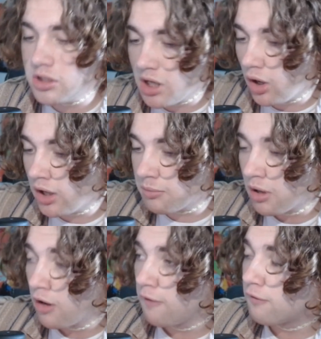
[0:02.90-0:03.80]
time
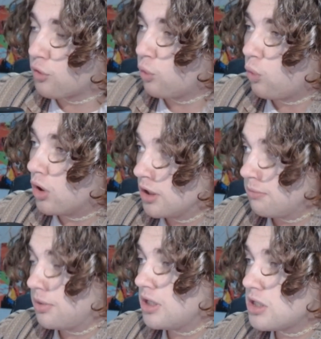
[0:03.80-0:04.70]
for One
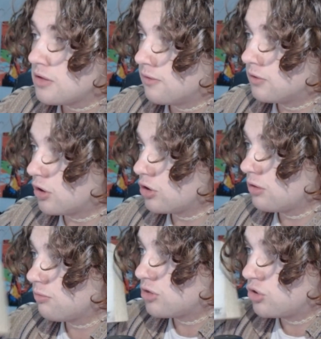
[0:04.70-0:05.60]
Piece
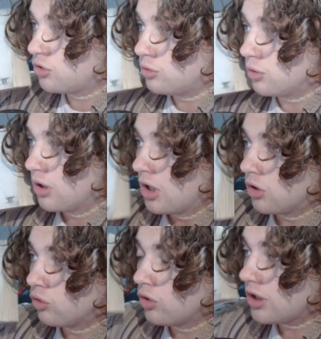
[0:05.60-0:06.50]
Volume 2.
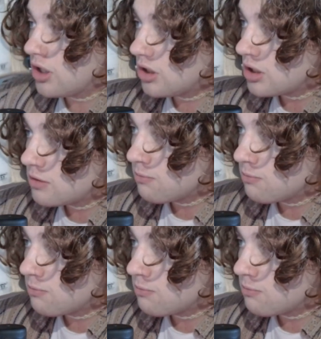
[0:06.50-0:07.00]
Look at this